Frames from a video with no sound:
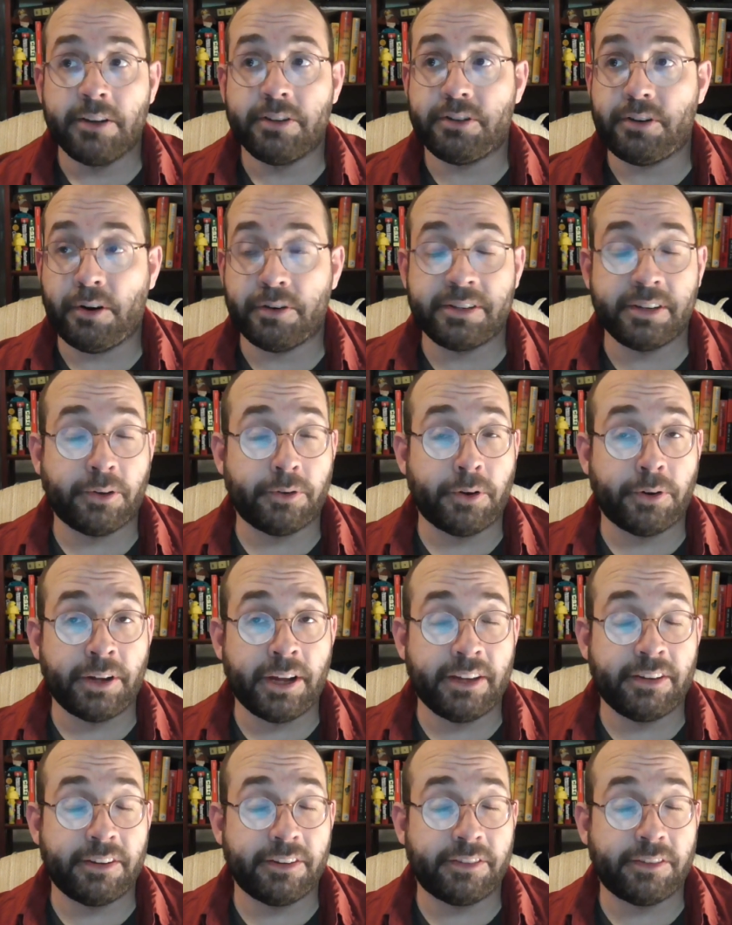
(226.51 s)
starts out all
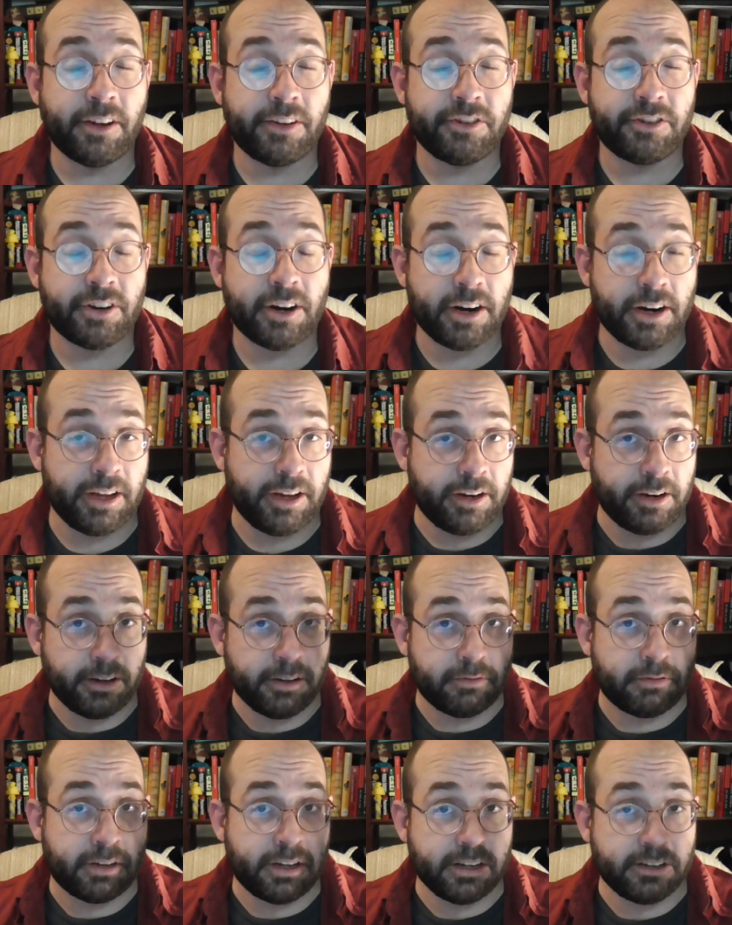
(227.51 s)
nice and sunshiny and
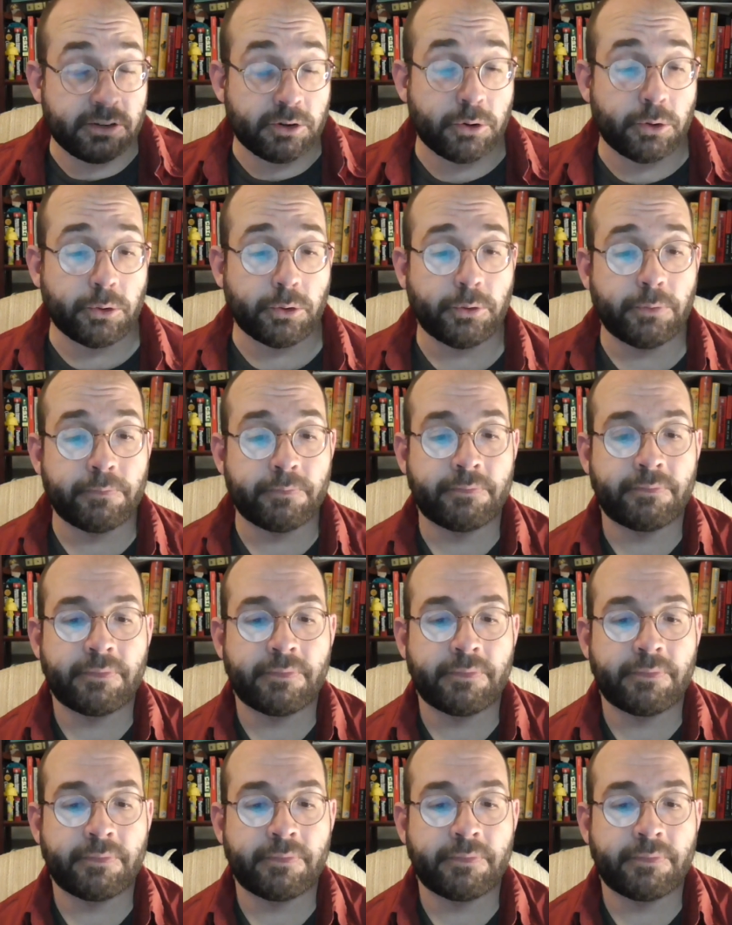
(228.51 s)
it gets cold.